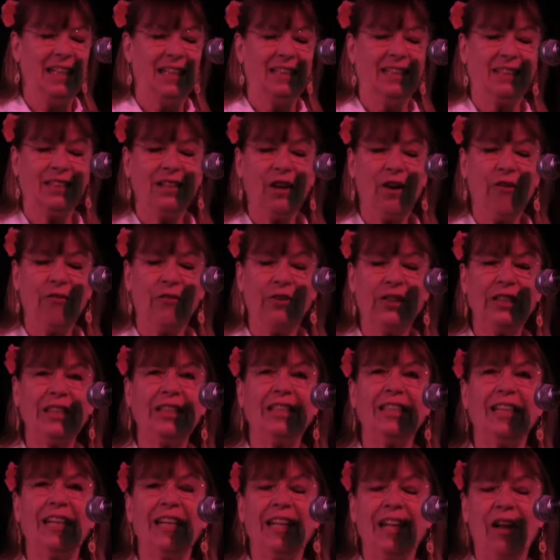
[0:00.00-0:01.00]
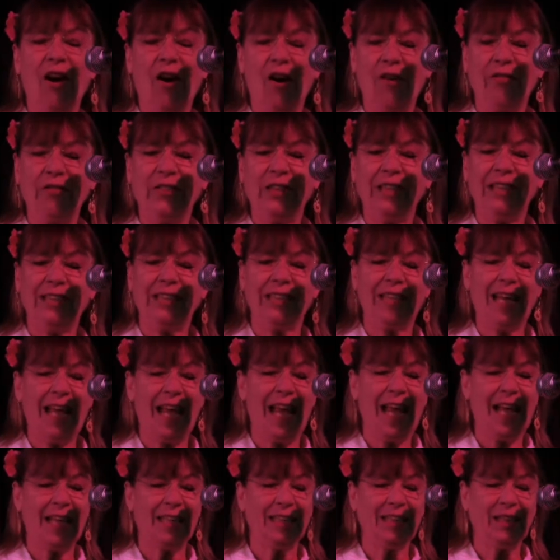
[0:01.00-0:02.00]
sovereignty of this
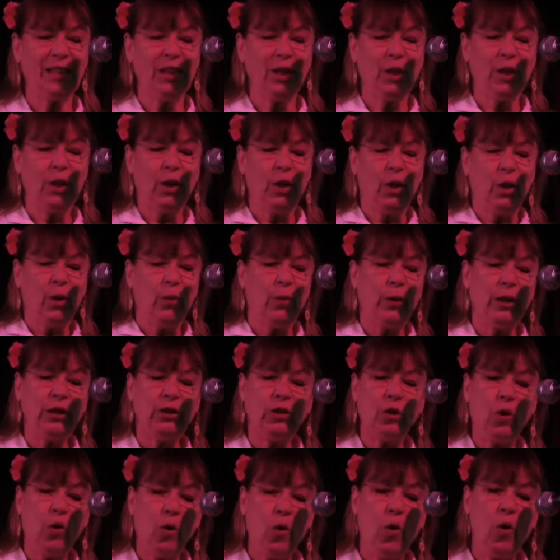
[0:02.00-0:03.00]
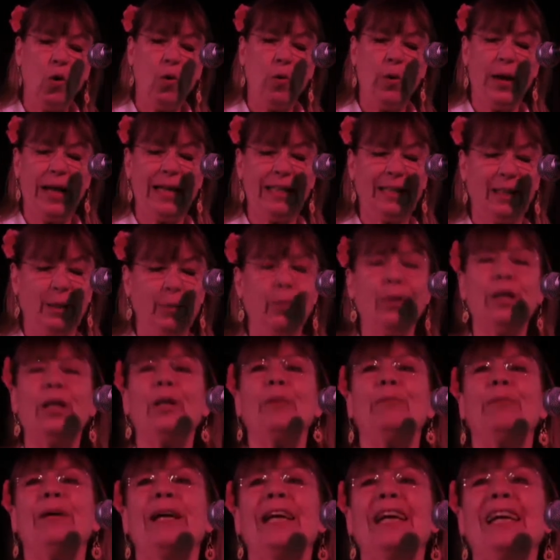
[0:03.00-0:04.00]
land, which always
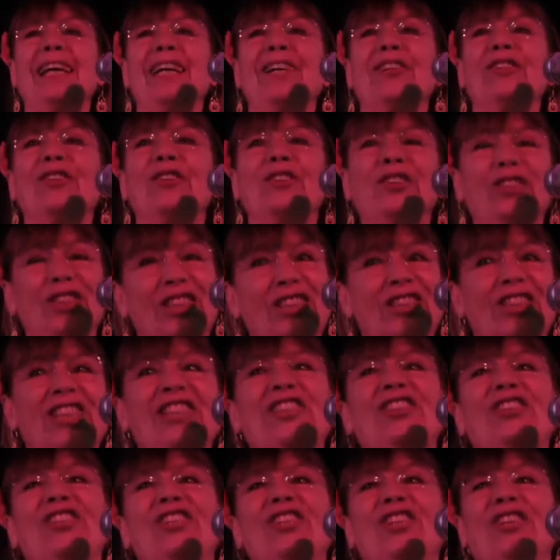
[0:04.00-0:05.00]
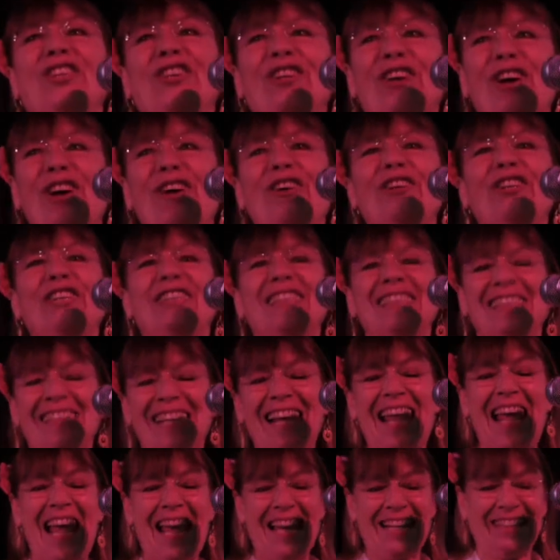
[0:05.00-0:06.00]
will be the traditional owner's
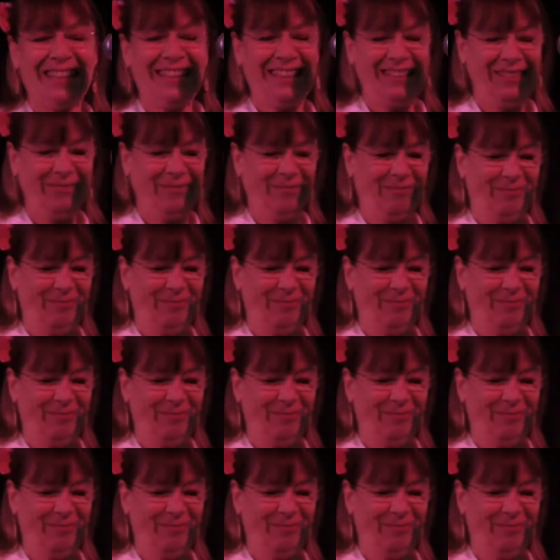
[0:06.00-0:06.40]
land.